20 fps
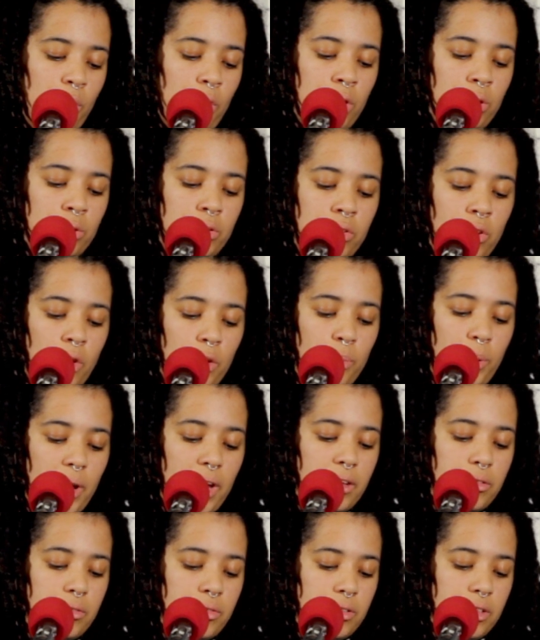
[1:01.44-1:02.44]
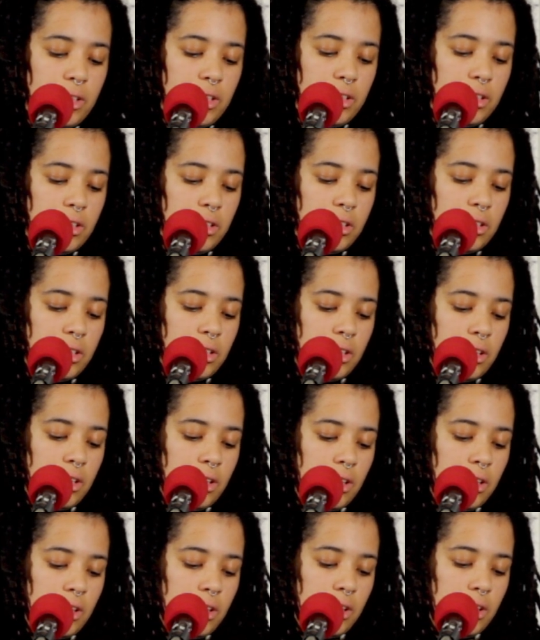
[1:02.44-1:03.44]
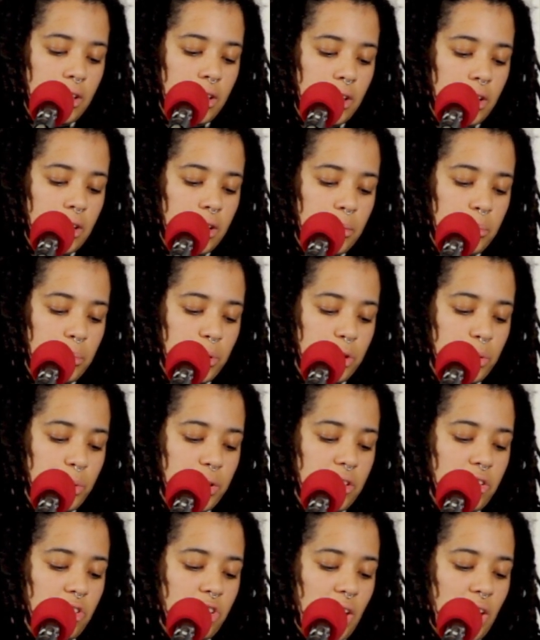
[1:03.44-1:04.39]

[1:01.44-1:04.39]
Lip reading: world so painfully, between